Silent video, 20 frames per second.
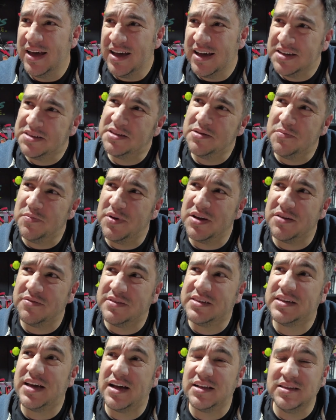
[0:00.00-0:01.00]
It's in a bit of
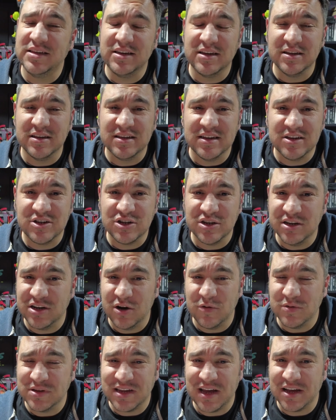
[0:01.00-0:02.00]
tatty condition. It
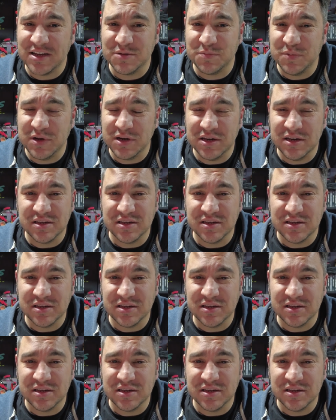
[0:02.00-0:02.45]
always has been.